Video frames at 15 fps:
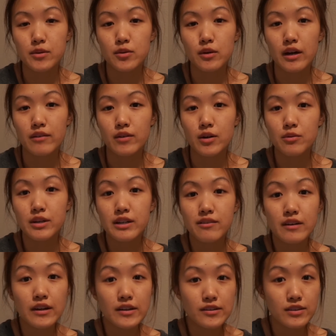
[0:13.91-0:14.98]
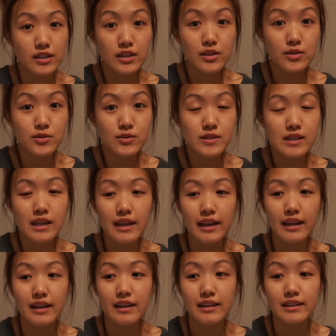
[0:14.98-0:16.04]
you have already found out the news,
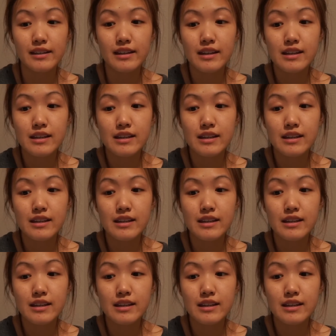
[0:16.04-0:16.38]
and